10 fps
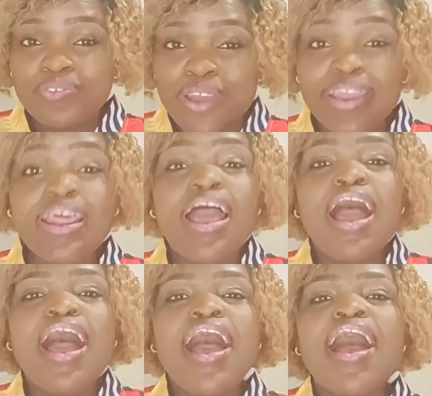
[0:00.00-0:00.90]
right,
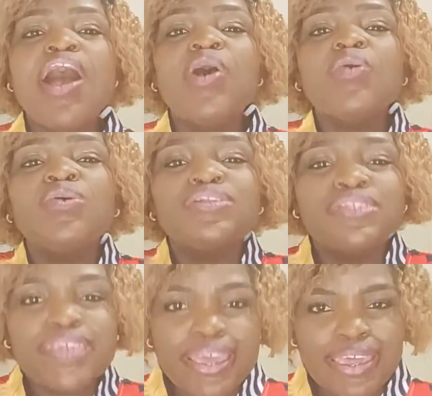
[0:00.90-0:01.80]
how
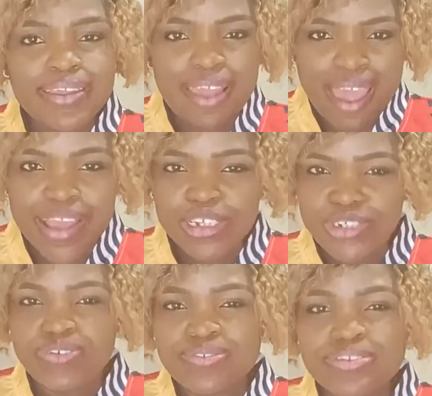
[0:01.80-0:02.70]
taking
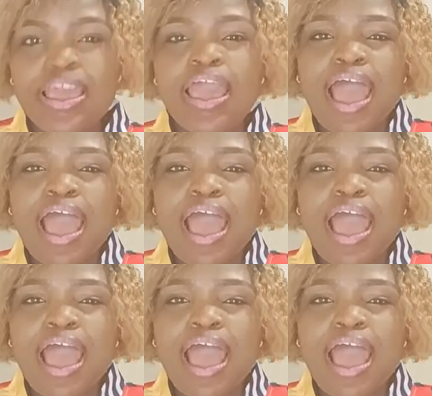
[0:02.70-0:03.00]
actions